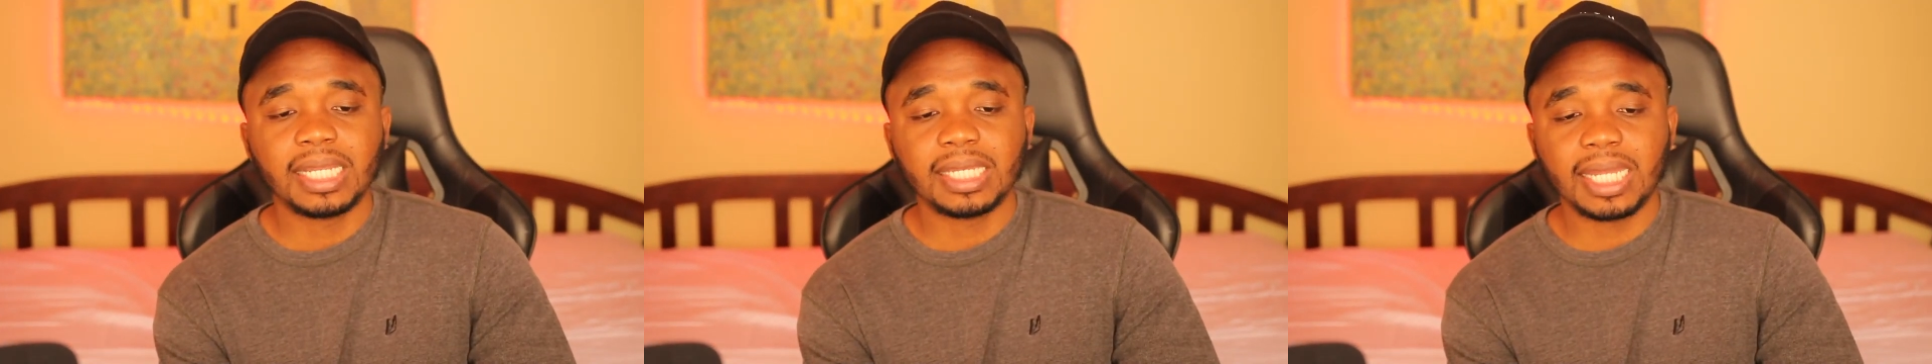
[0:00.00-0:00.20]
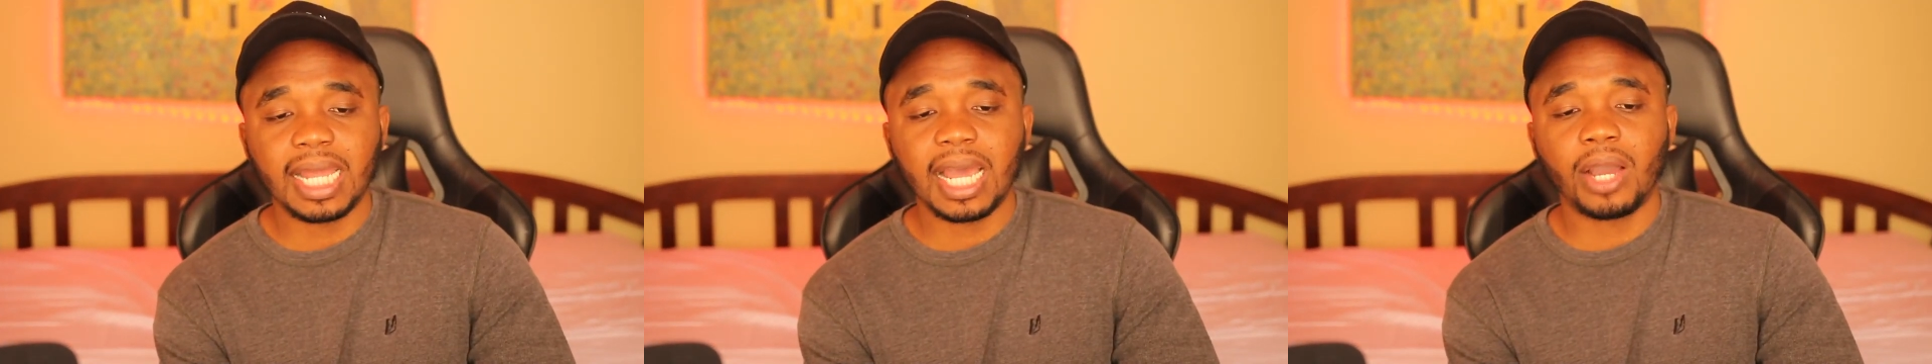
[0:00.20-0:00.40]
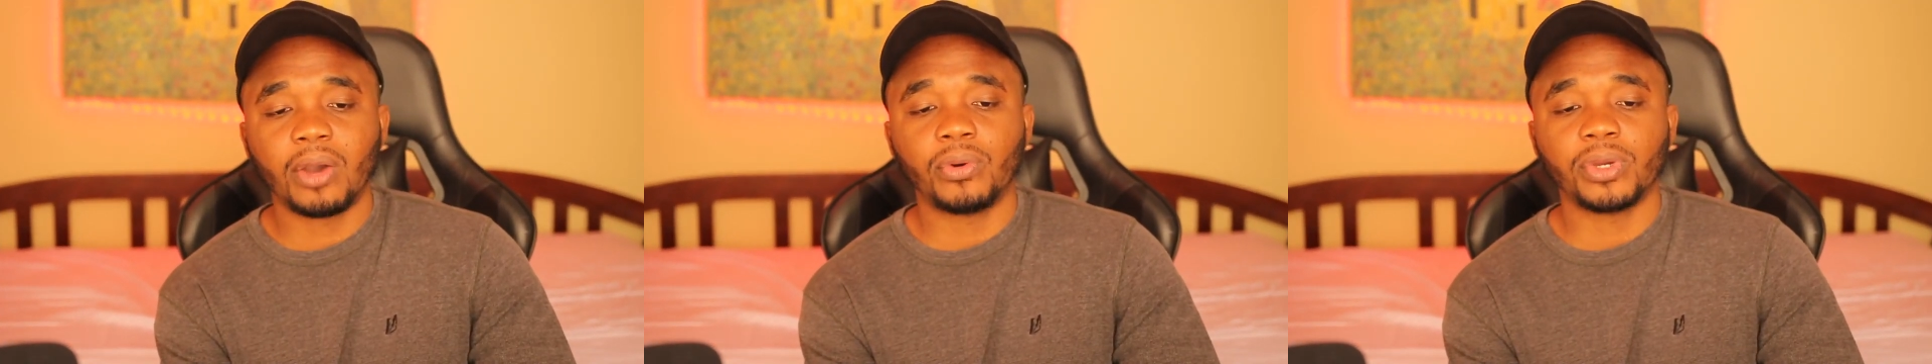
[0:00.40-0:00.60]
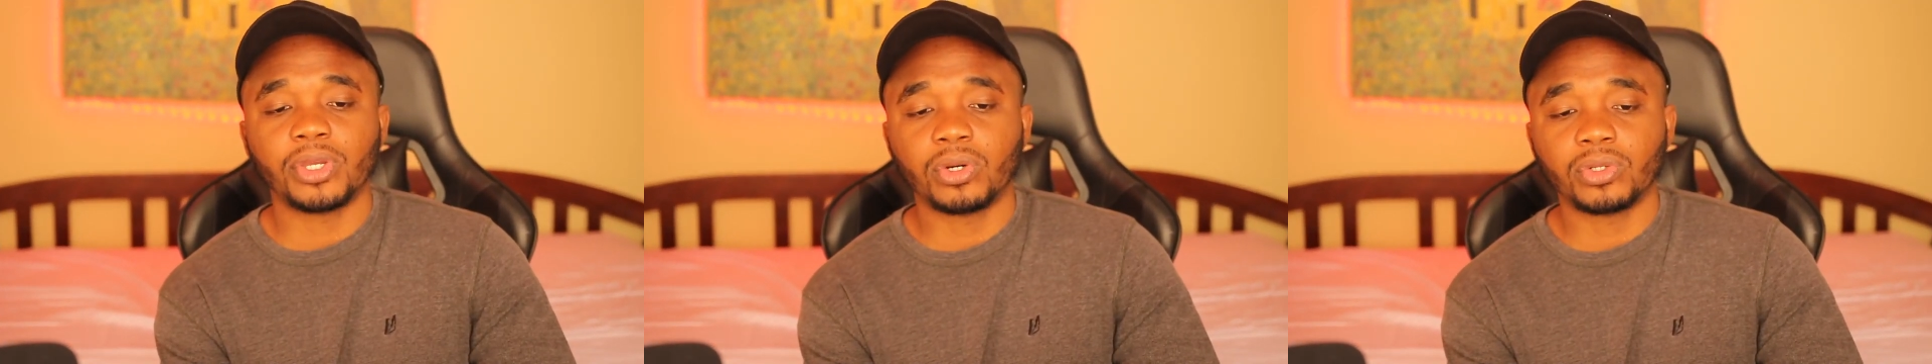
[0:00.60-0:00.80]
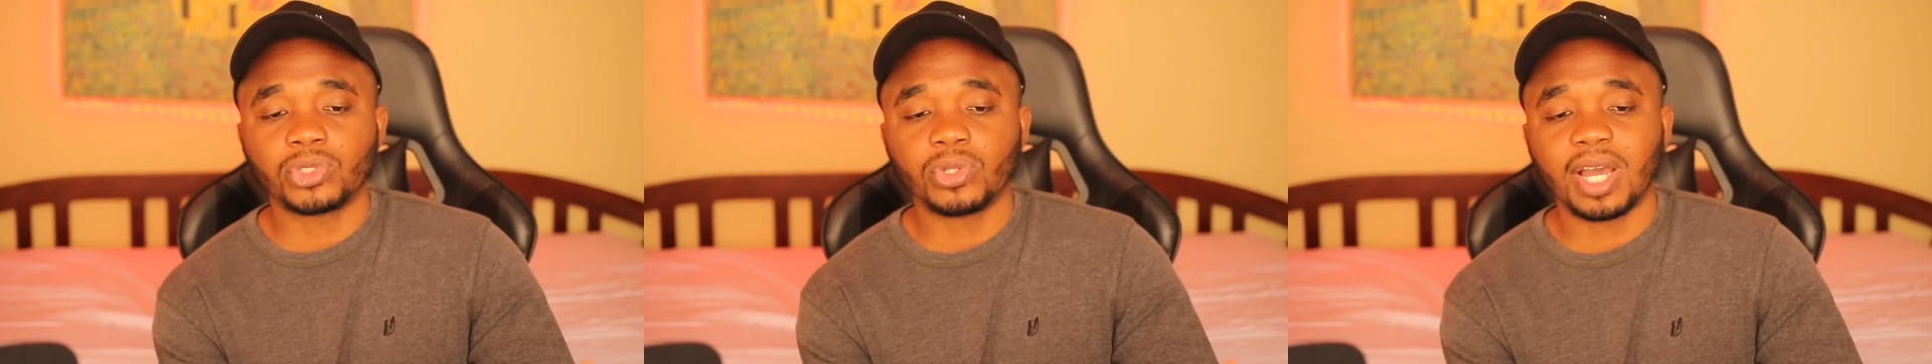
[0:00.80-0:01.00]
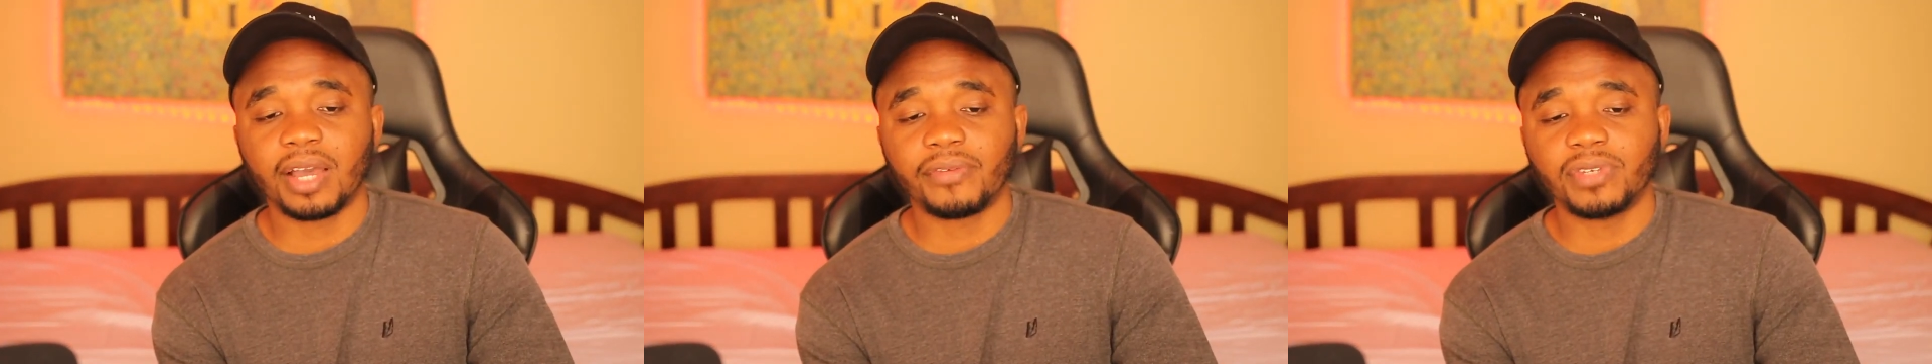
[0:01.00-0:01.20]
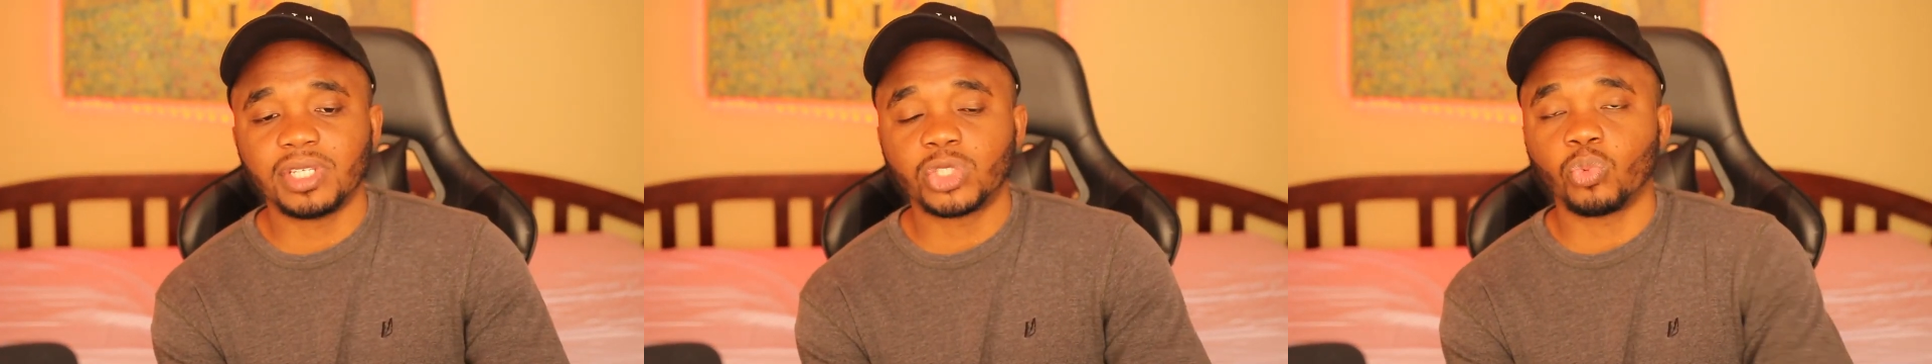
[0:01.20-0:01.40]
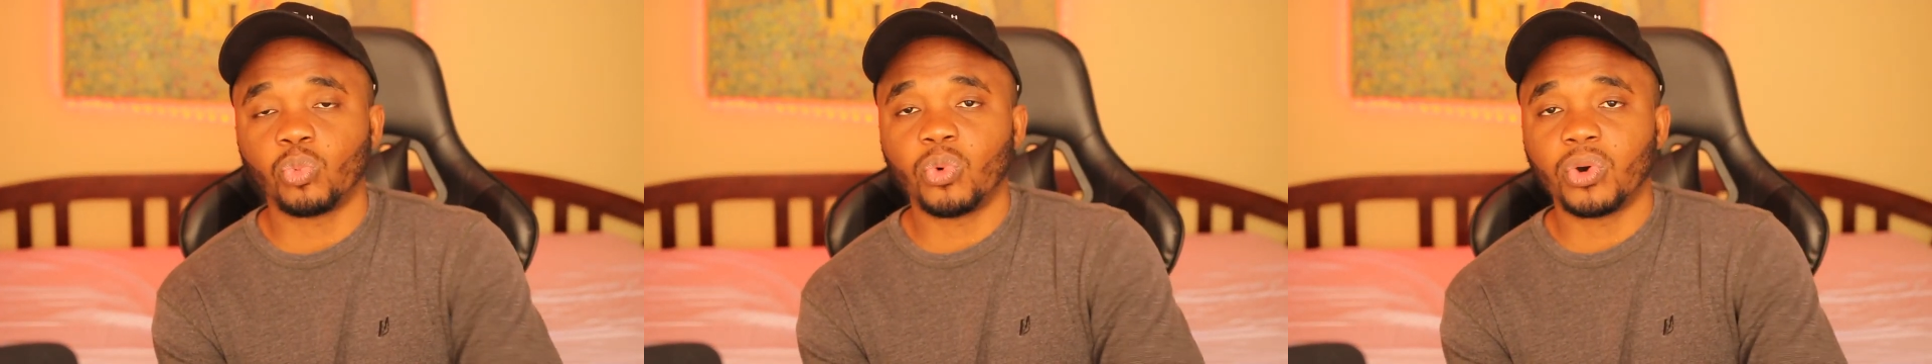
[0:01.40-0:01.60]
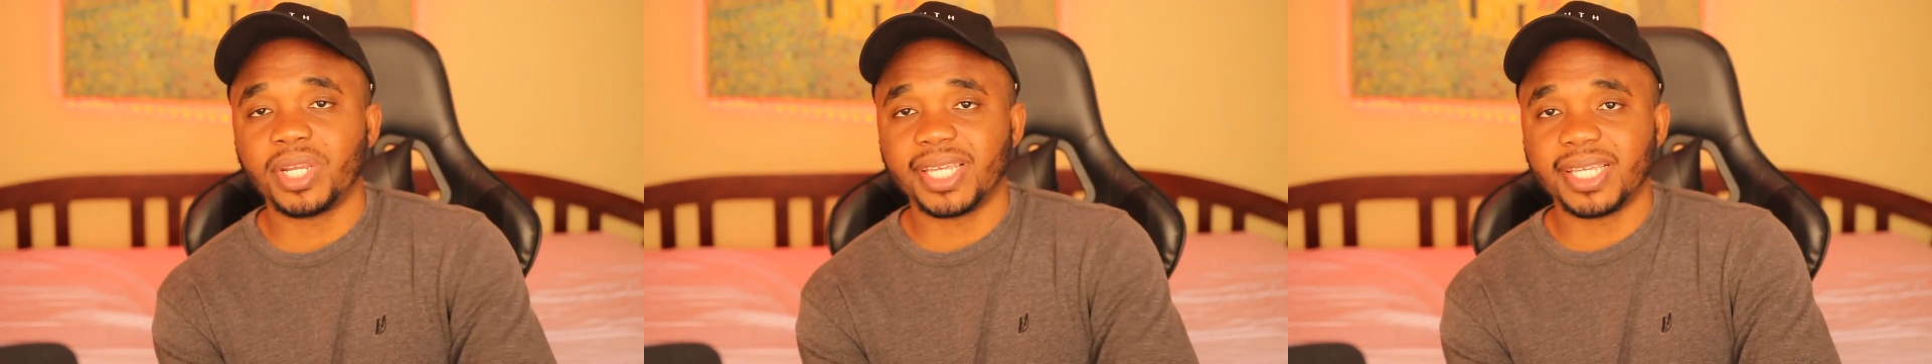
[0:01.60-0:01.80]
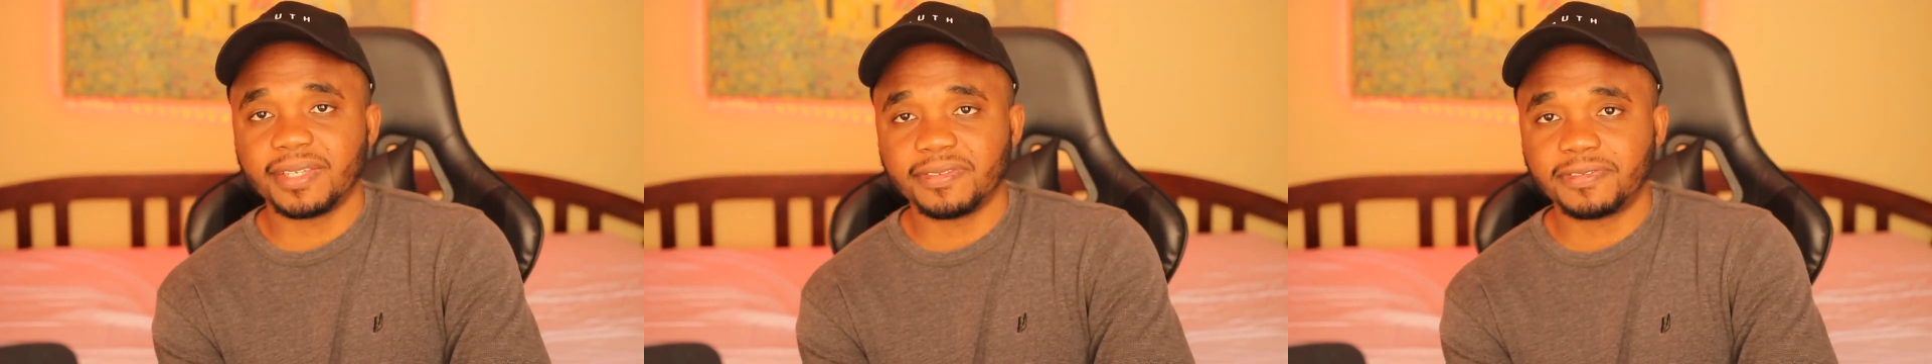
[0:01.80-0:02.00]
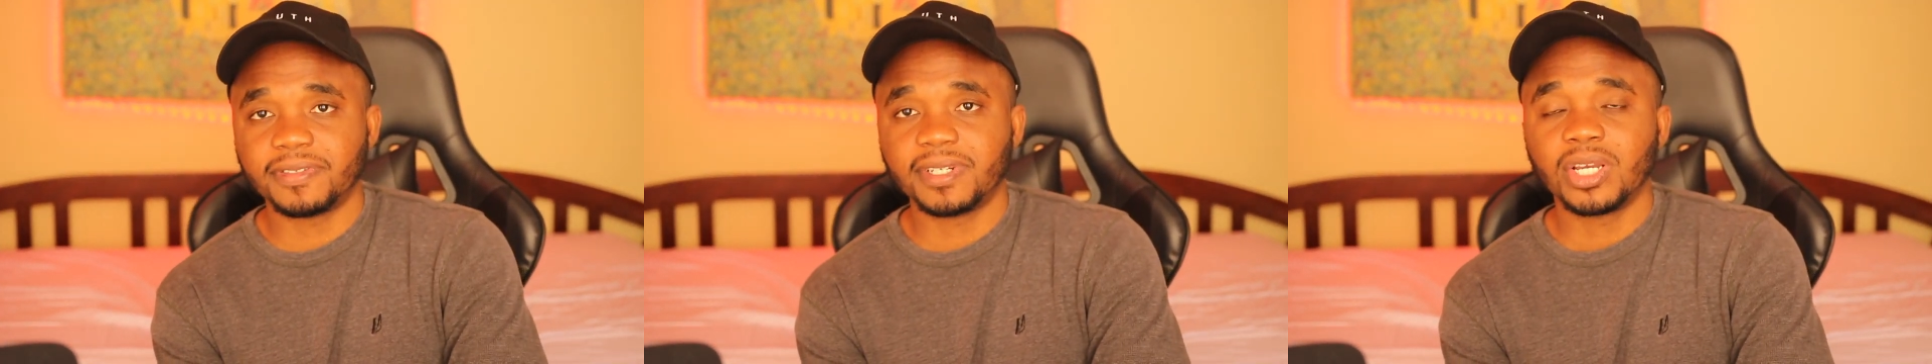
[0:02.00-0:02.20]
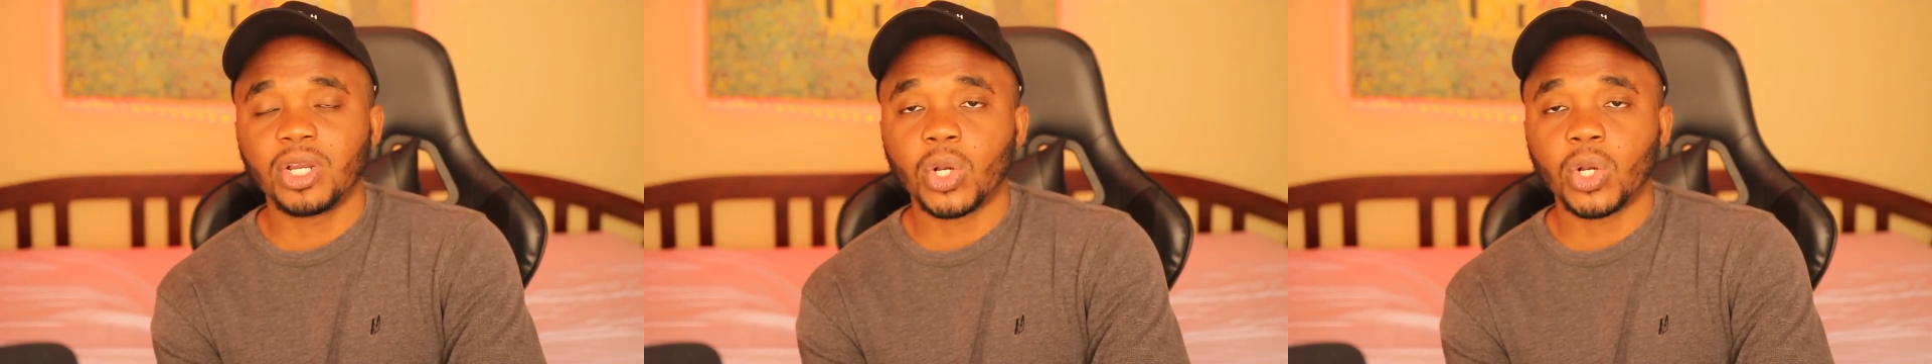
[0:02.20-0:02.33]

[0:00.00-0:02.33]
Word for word: Now, you also have this what if